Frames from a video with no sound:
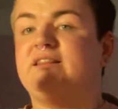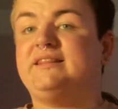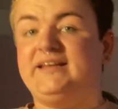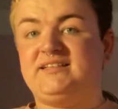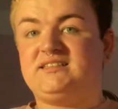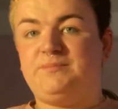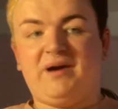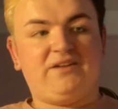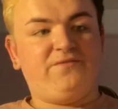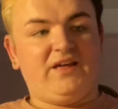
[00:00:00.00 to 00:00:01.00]
this is the
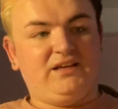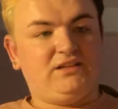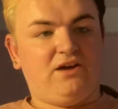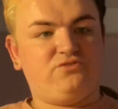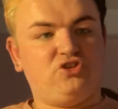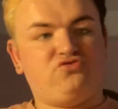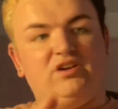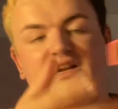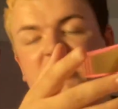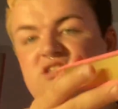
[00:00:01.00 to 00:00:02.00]
bad thing that I've just
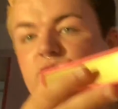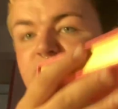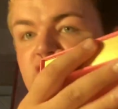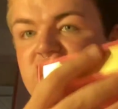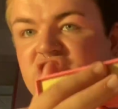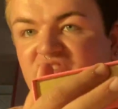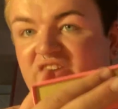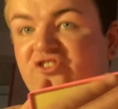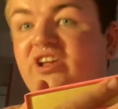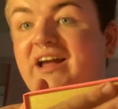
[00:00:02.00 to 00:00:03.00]
realised. So I've just
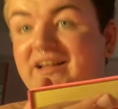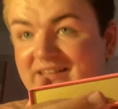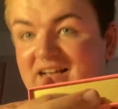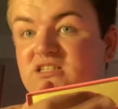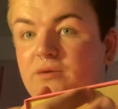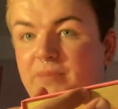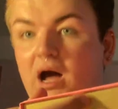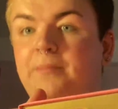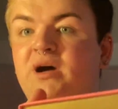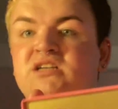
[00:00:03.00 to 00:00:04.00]
scratched it, yes, on
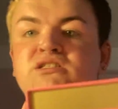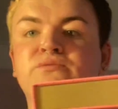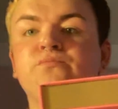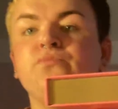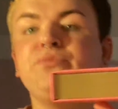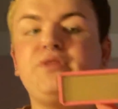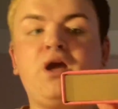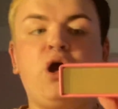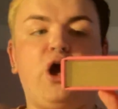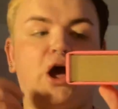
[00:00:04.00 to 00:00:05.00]
purpose.
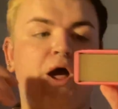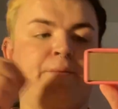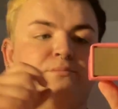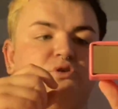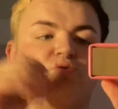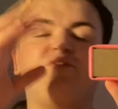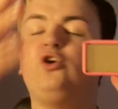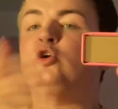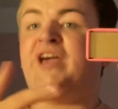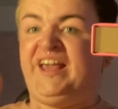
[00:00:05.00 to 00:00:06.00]
So if
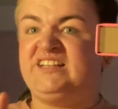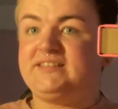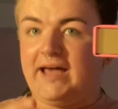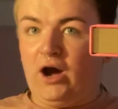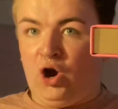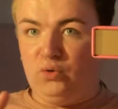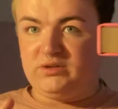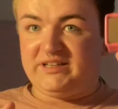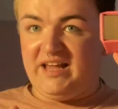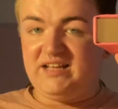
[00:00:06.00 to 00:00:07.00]
your kids get a hold
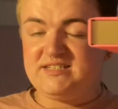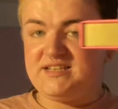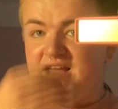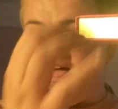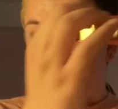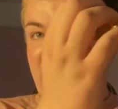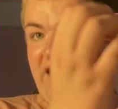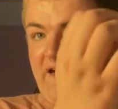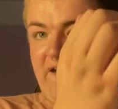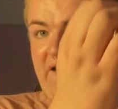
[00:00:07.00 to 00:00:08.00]
of this
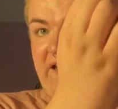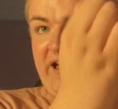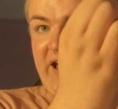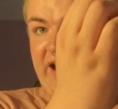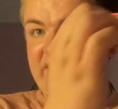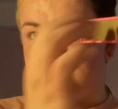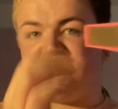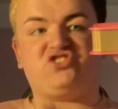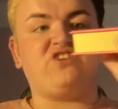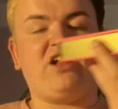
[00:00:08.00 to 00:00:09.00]
and they
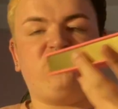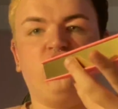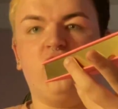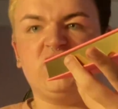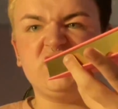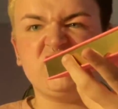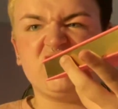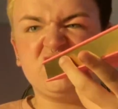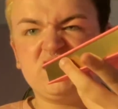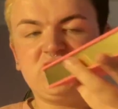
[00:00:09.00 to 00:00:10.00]
scratch
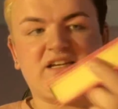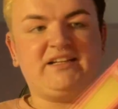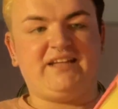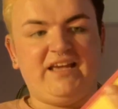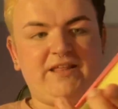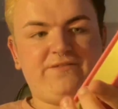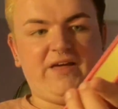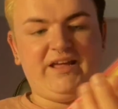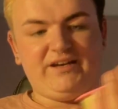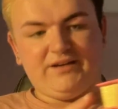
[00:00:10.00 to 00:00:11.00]
the teeth
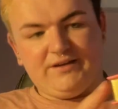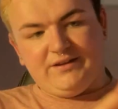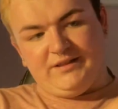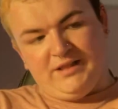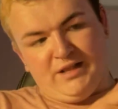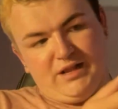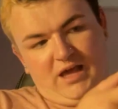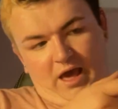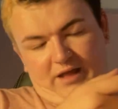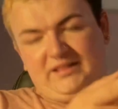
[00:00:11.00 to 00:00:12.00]
in,
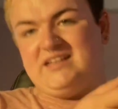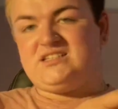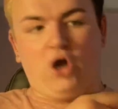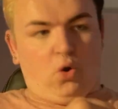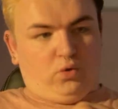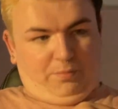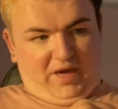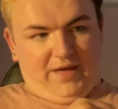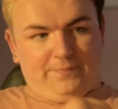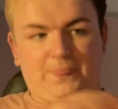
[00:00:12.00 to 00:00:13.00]
this gold
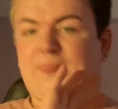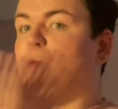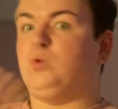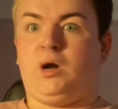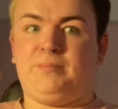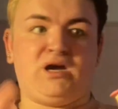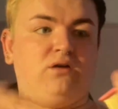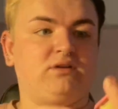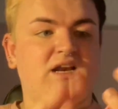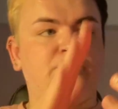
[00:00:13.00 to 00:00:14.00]
bit will not be
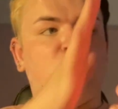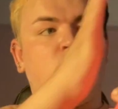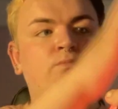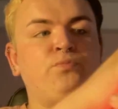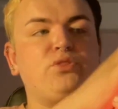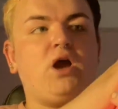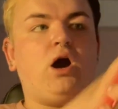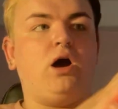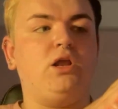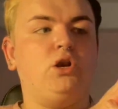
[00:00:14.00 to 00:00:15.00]
gold anymore.
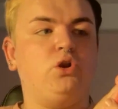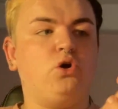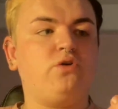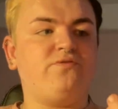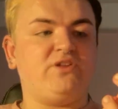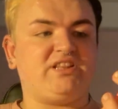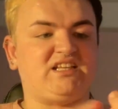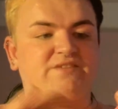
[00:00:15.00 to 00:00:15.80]
I love this